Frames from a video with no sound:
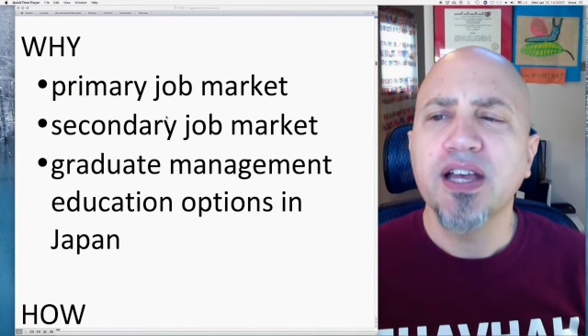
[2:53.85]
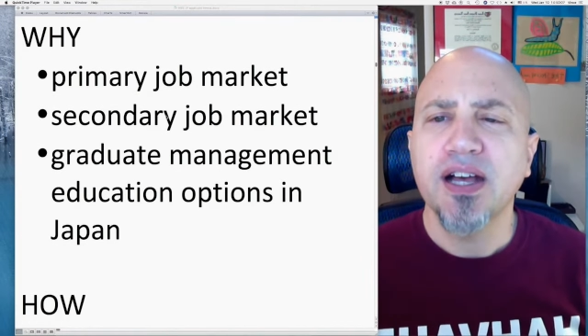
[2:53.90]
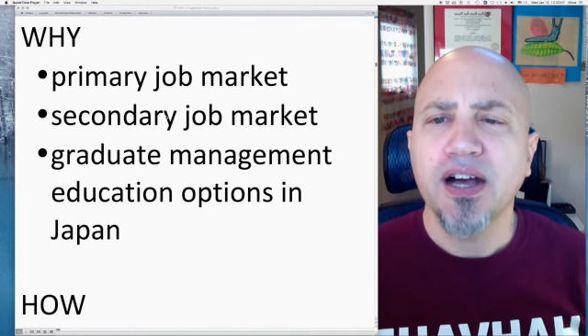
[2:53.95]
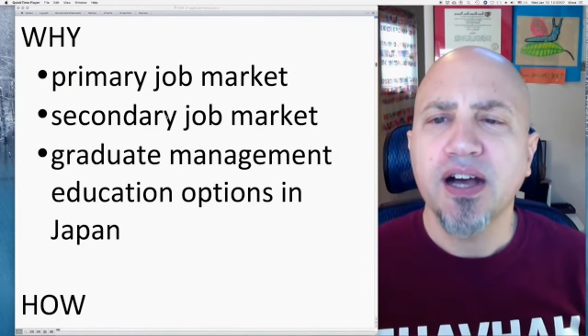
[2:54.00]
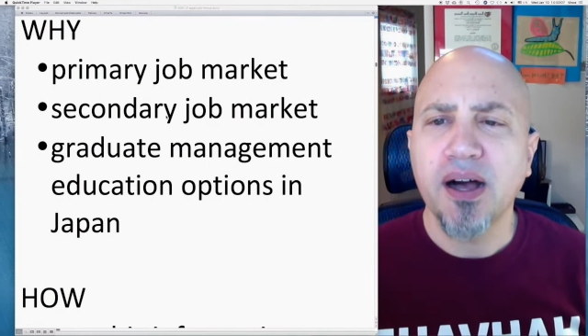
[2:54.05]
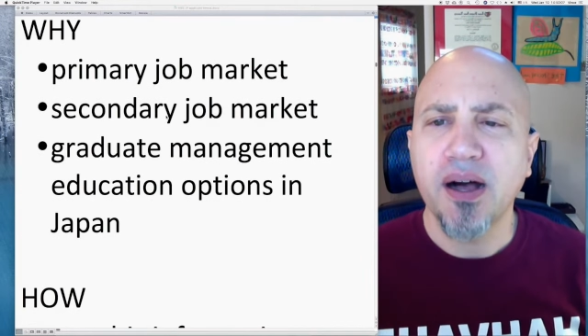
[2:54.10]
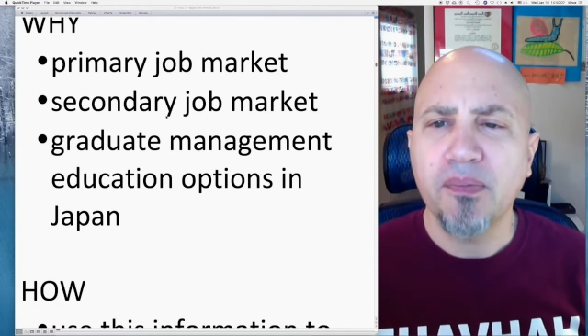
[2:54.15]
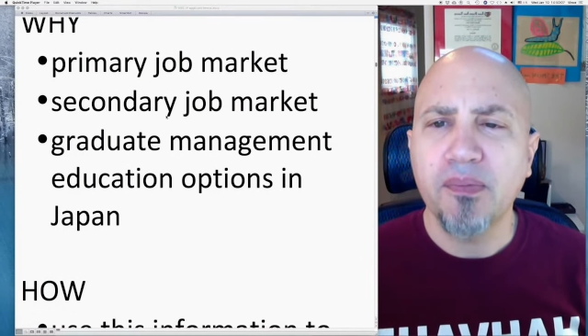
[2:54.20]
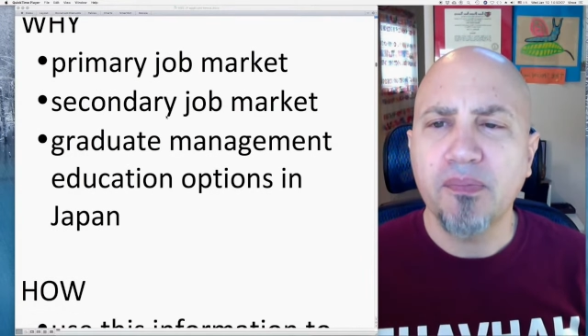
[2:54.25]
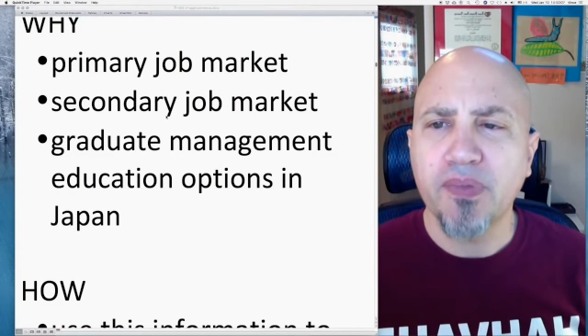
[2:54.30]

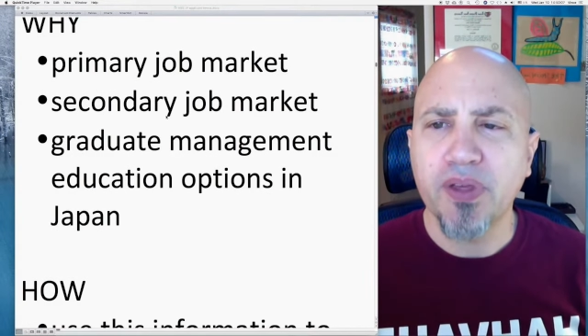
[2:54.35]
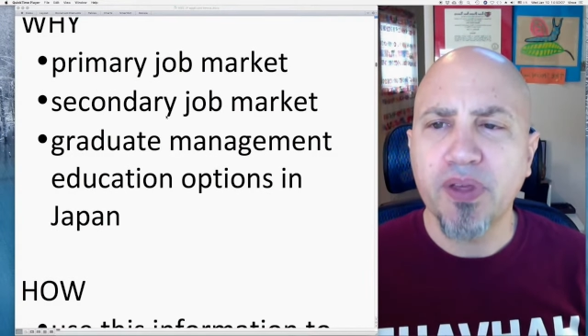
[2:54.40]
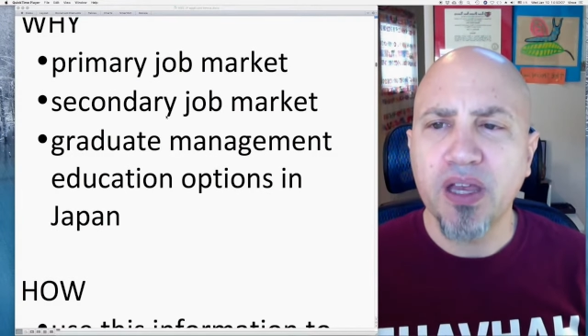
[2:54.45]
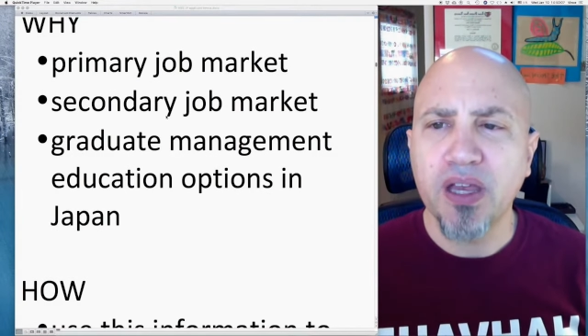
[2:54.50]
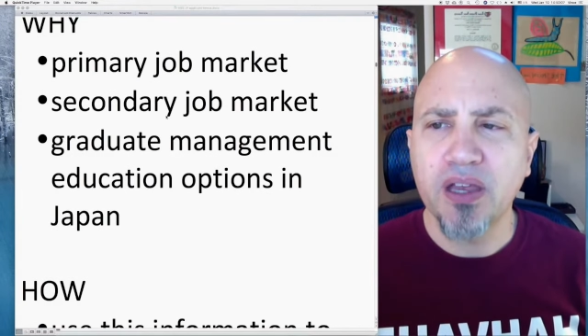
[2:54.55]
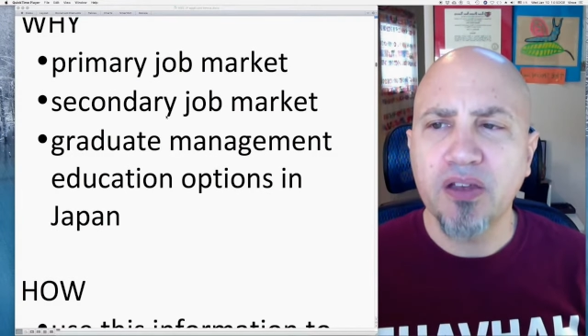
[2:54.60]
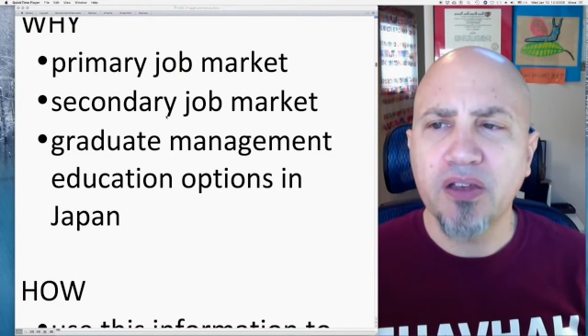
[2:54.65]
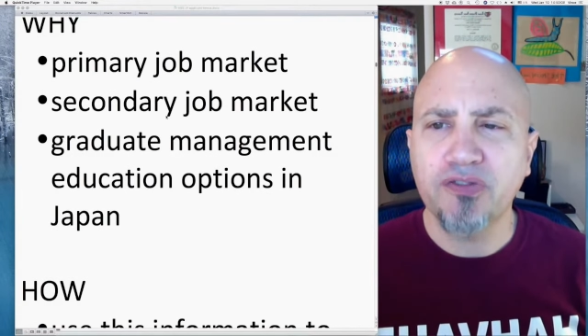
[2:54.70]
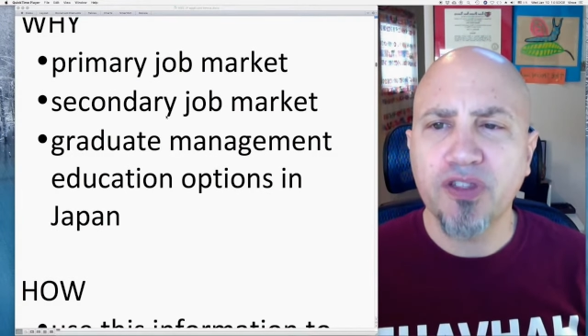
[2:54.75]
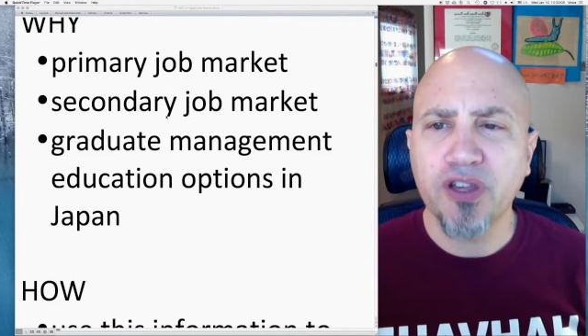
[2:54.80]
Um,
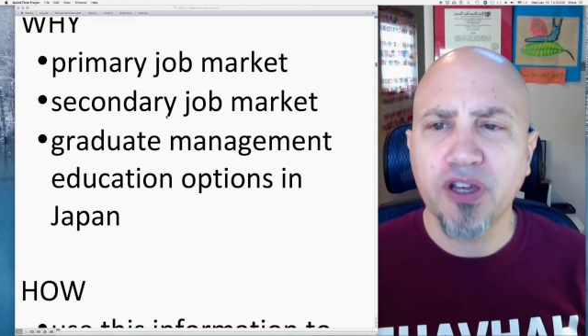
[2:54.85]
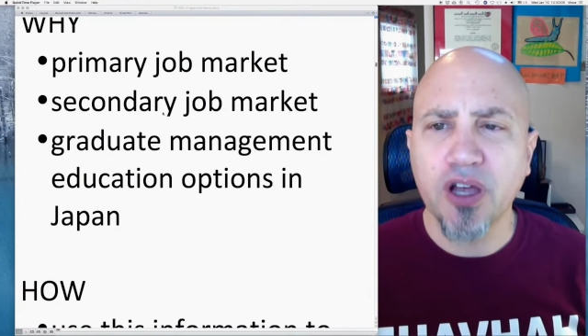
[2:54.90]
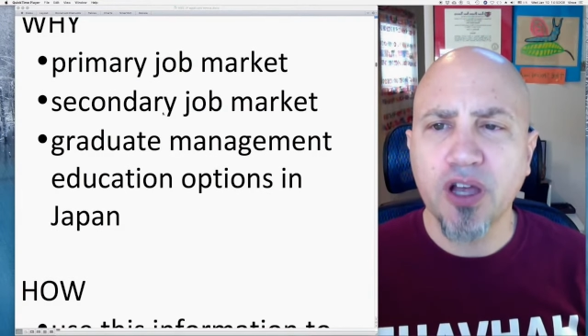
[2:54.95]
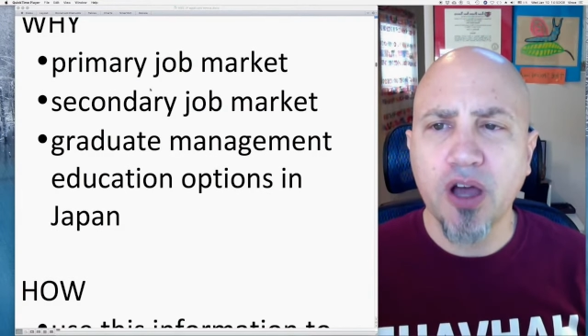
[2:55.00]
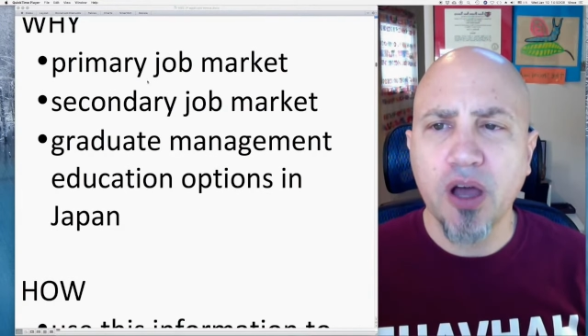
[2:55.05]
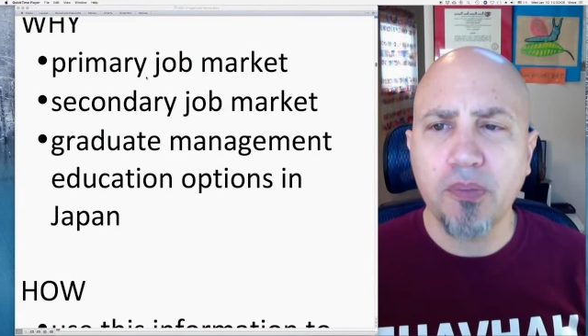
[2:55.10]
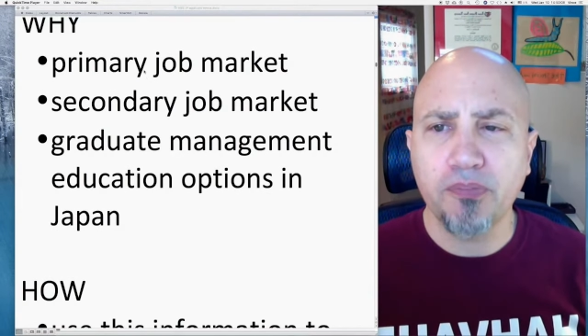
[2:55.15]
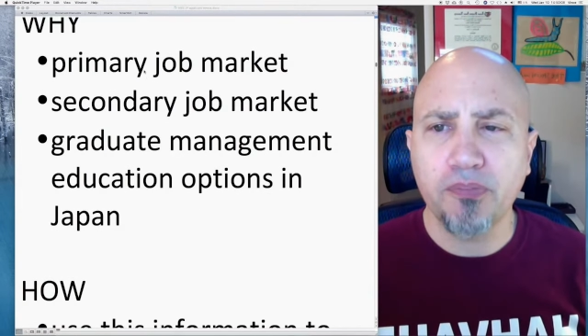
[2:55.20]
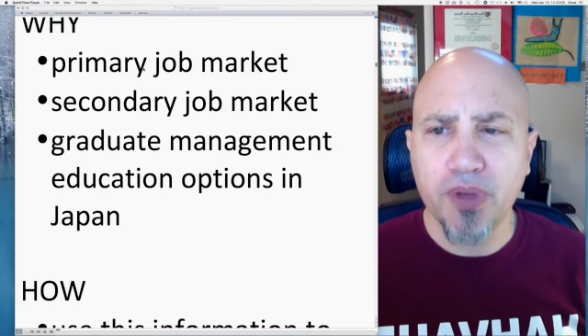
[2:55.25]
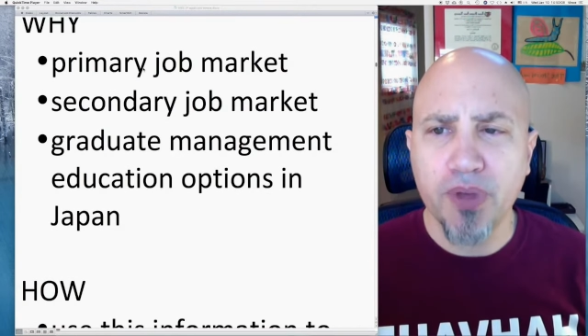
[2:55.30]
if the
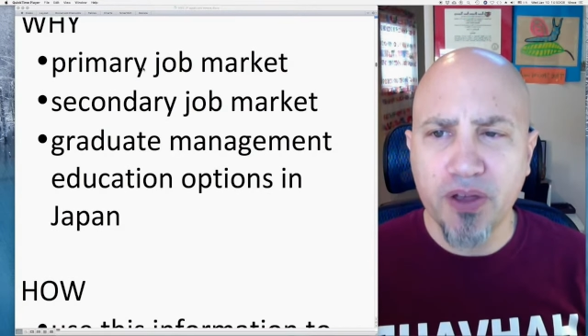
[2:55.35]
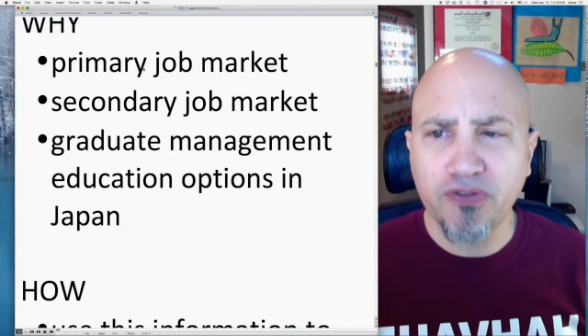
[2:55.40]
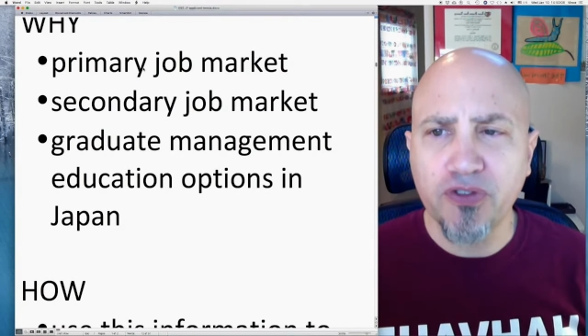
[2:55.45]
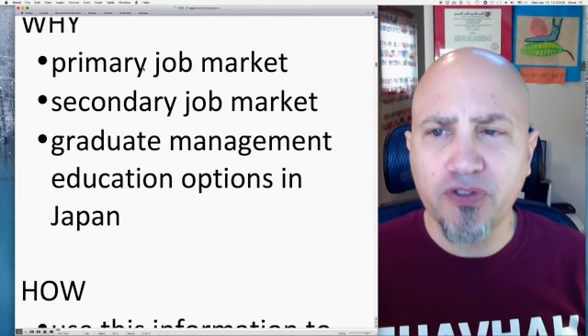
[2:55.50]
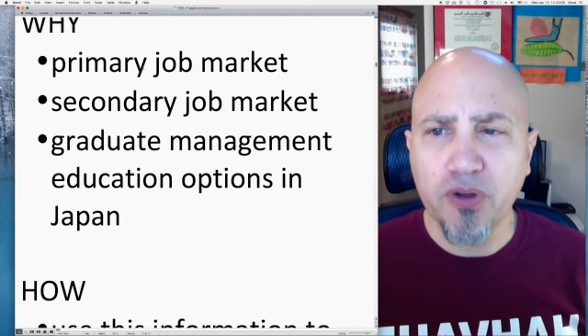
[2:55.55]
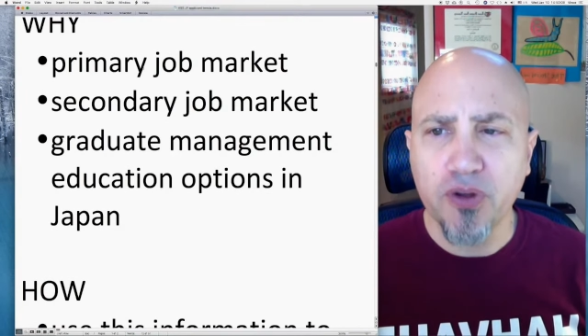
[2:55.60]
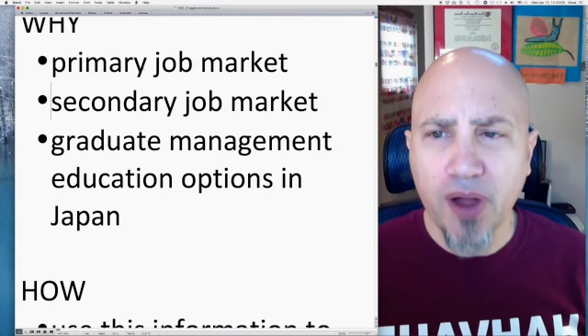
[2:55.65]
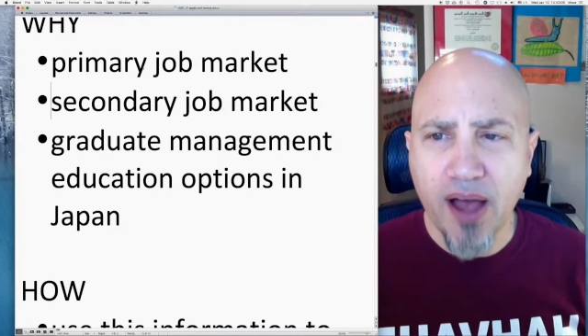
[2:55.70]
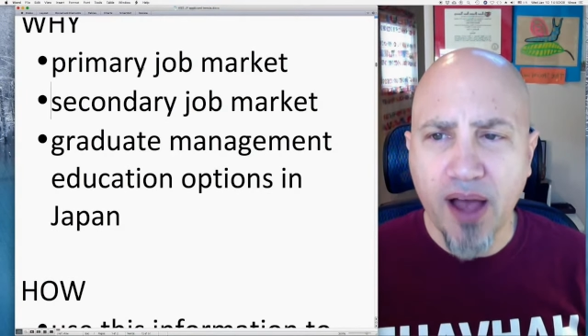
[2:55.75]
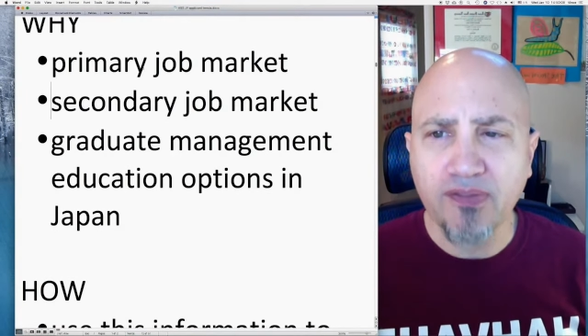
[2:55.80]
if
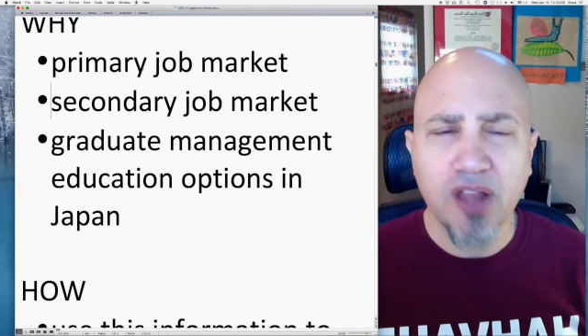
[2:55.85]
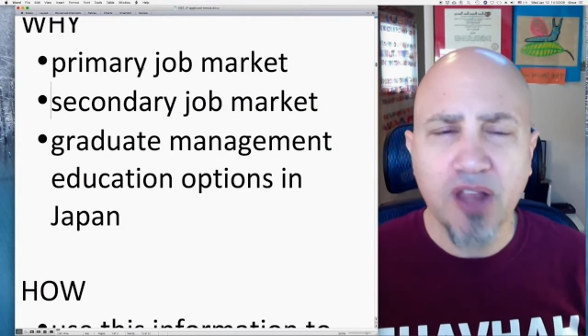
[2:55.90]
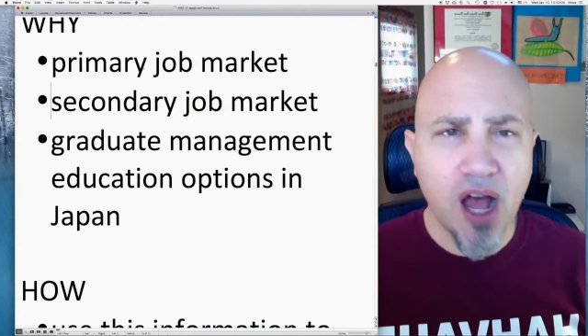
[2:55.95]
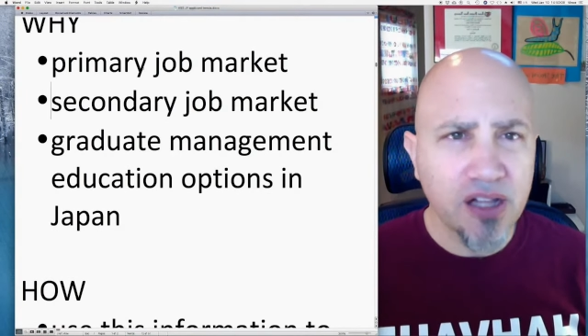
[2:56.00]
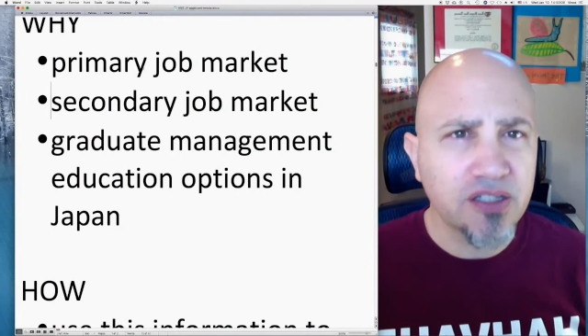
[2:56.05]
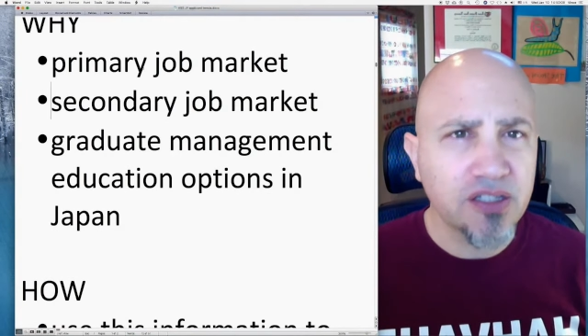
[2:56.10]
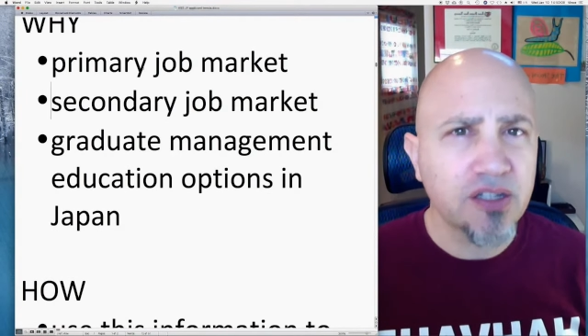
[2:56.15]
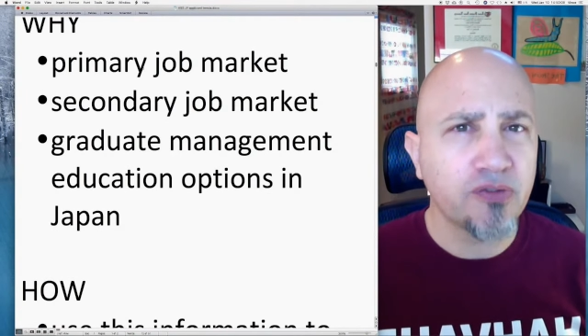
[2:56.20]
you have lots